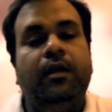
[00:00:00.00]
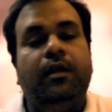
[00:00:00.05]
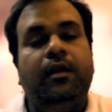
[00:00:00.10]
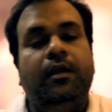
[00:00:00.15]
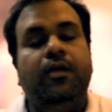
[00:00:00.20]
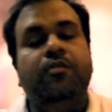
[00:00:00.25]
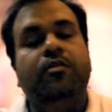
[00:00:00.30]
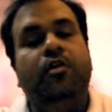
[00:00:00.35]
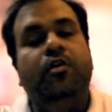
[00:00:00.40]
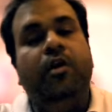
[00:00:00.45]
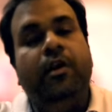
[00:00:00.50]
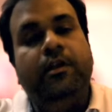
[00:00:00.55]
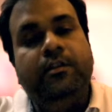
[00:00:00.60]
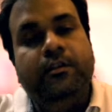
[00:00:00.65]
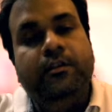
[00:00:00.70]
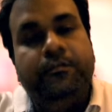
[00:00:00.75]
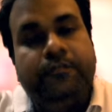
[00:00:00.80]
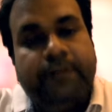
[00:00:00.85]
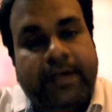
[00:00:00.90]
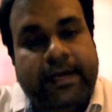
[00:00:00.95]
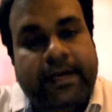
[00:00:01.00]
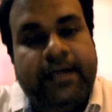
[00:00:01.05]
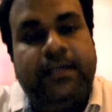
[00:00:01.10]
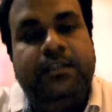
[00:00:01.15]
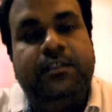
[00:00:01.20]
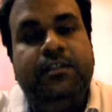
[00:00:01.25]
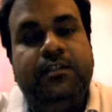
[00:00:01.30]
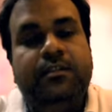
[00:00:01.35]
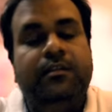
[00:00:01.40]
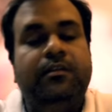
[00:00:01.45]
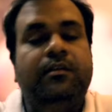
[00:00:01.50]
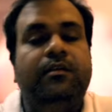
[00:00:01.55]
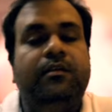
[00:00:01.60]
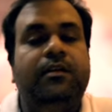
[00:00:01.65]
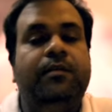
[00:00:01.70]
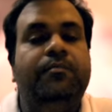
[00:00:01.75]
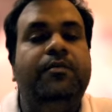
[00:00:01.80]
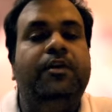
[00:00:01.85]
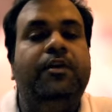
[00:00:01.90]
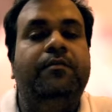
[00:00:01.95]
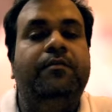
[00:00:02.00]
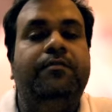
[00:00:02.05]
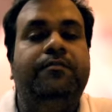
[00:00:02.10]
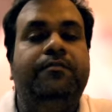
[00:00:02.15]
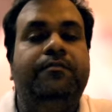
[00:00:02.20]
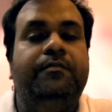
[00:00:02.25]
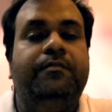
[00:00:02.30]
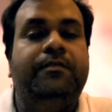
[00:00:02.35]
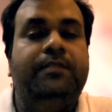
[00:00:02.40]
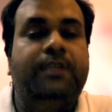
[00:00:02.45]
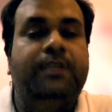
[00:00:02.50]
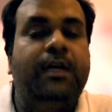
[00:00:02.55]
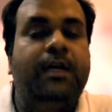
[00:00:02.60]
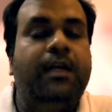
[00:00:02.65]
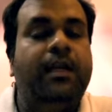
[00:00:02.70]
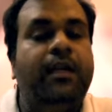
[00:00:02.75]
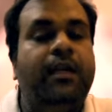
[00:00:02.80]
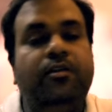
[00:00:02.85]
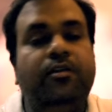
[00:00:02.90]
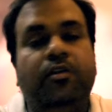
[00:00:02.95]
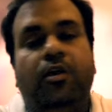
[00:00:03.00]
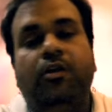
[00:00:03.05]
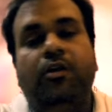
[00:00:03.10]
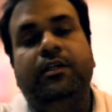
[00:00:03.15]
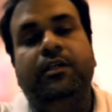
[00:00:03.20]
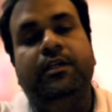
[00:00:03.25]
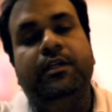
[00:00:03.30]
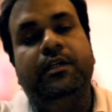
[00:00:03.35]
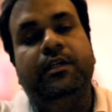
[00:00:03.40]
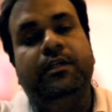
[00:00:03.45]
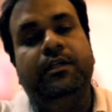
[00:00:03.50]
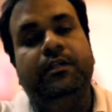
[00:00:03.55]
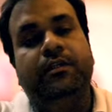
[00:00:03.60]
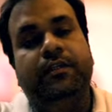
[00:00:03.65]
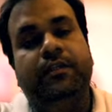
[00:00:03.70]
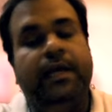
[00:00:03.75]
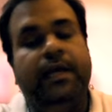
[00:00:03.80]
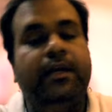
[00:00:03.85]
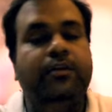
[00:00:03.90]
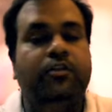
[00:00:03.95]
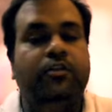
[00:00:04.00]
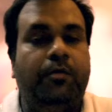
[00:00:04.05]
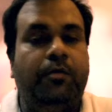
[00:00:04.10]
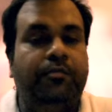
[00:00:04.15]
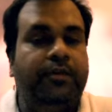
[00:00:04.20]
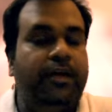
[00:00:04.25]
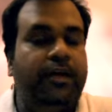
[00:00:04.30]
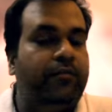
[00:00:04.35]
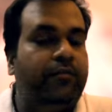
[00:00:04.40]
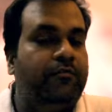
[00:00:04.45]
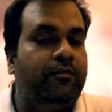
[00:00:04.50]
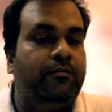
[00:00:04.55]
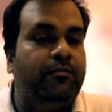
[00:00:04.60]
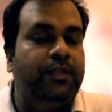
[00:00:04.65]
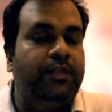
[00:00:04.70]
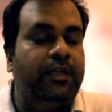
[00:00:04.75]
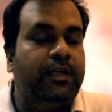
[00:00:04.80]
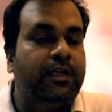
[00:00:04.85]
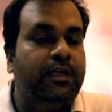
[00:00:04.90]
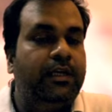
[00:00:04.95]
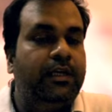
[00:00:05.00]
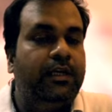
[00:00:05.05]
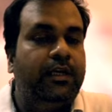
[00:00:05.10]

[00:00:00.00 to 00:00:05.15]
Now, knowledge of kids, number of son and daughter, that is obtained from the